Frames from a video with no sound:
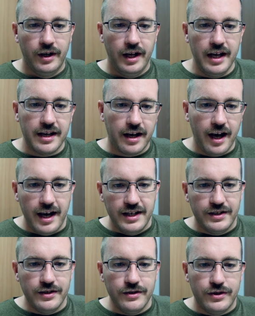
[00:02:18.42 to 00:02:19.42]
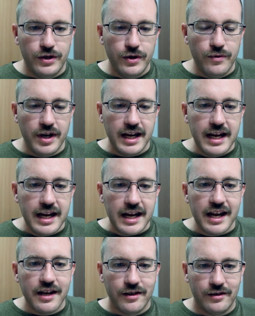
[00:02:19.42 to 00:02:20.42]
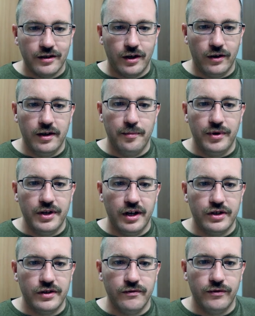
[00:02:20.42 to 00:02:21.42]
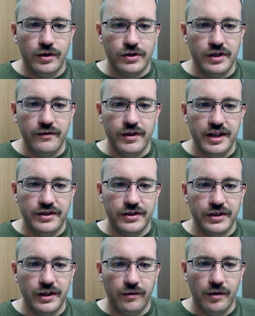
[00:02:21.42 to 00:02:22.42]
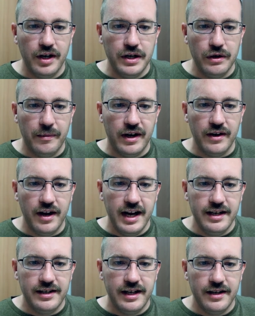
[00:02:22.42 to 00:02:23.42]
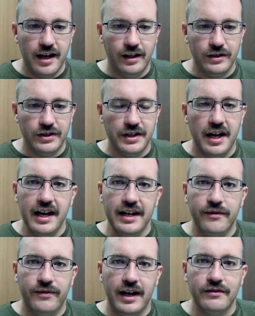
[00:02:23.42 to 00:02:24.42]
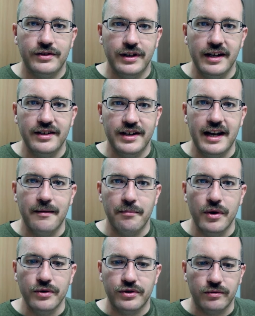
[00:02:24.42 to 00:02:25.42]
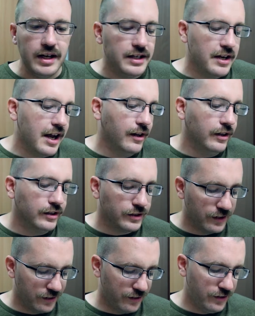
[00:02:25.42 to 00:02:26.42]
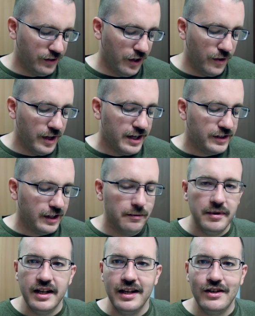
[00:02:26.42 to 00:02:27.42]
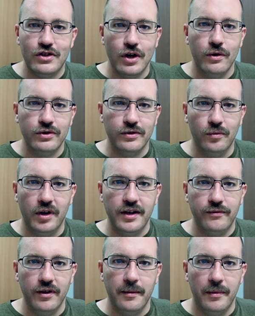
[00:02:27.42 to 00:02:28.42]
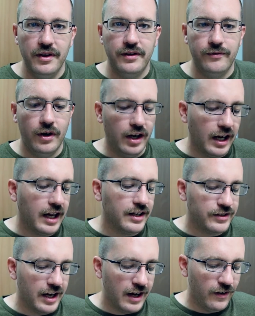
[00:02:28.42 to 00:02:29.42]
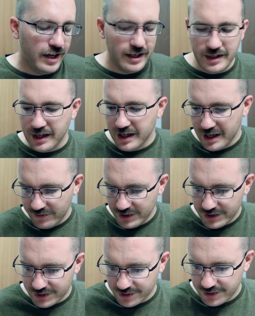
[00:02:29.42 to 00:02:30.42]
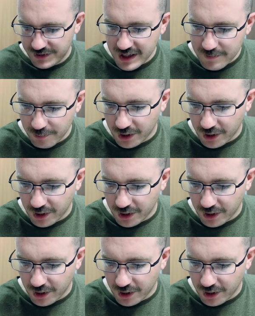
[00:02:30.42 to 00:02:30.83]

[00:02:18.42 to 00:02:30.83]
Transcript: A Kaizen 2E current production version of this is going to run you about $19.95 at most retailers. So that's going to be the Chosen One for the month of August. Ariana and Evans, St.